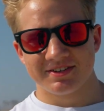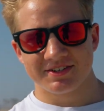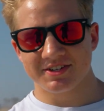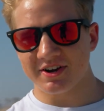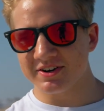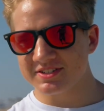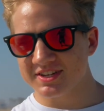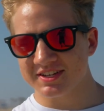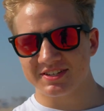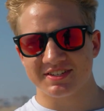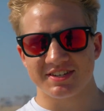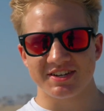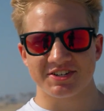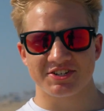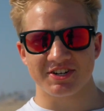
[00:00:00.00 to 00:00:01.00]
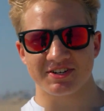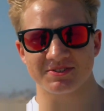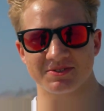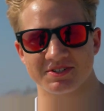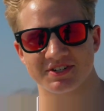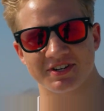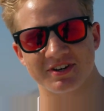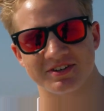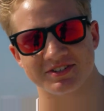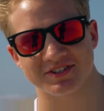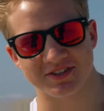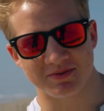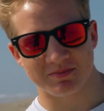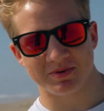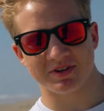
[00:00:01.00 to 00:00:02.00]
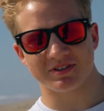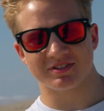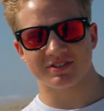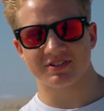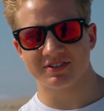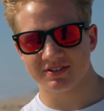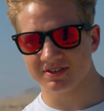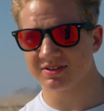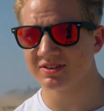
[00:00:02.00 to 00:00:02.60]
She always gets seashells when she goes to the beach.